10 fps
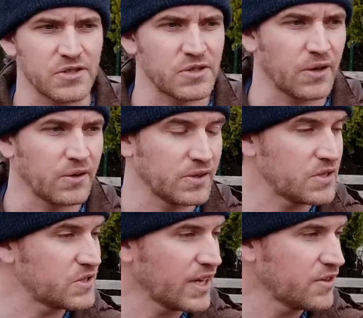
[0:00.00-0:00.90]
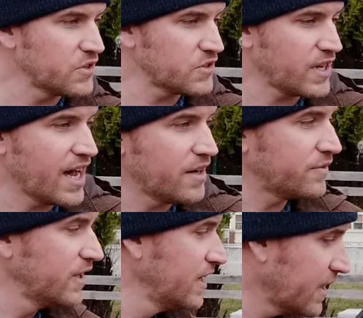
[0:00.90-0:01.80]
So let's say you just
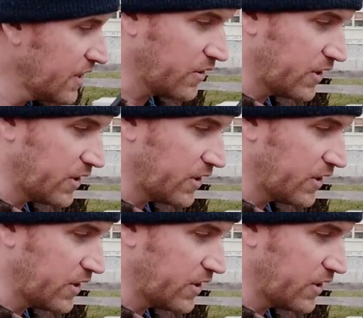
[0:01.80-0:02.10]
have, you